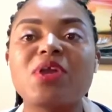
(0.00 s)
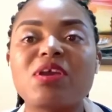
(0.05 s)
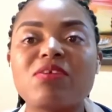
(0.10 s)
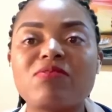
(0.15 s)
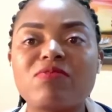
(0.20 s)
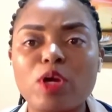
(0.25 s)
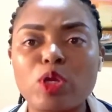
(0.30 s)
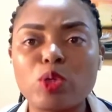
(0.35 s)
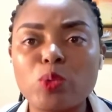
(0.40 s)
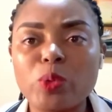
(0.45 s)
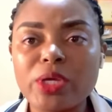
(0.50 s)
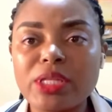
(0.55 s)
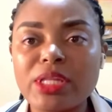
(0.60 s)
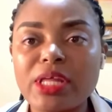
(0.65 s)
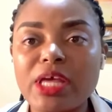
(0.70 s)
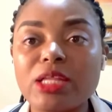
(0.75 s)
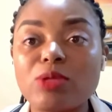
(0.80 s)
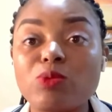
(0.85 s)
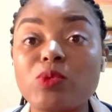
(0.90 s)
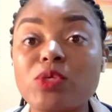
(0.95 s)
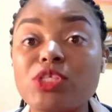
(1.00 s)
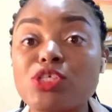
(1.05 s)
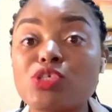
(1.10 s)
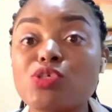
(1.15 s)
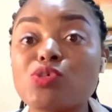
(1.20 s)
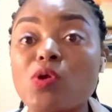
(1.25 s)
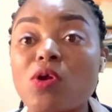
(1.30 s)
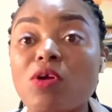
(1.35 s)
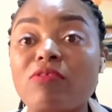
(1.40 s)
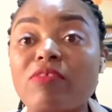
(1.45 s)
evaluated, we
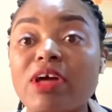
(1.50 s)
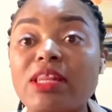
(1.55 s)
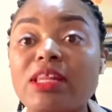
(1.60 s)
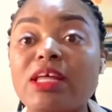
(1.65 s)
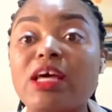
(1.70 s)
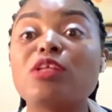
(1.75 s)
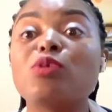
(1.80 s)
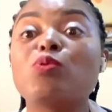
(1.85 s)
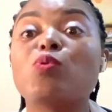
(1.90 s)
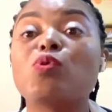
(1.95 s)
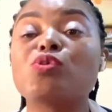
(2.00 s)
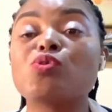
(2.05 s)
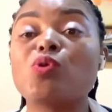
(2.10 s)
discovered that it was